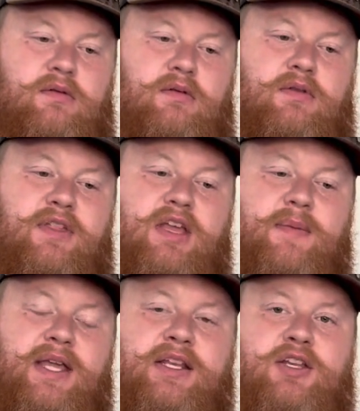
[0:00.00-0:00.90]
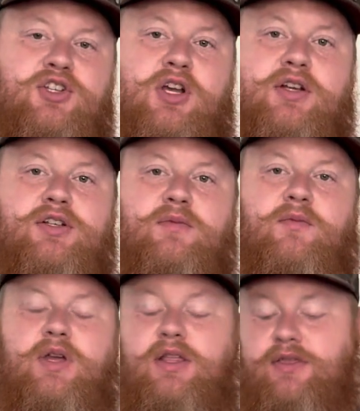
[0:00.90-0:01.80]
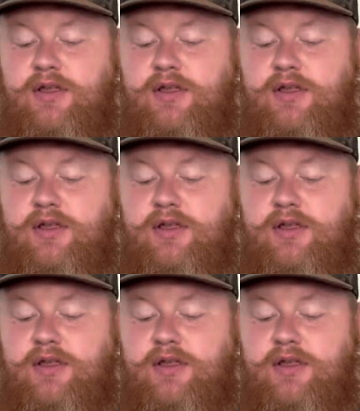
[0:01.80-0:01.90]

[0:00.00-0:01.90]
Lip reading: them in conjunction with